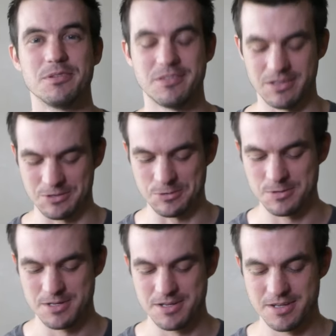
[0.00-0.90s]
So
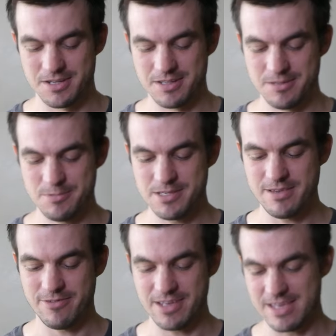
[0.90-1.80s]
let me
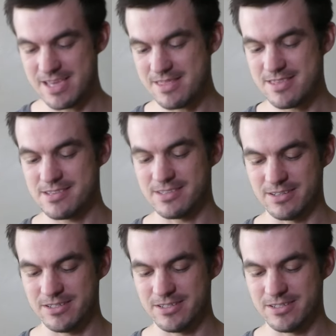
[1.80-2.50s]
see if I can get this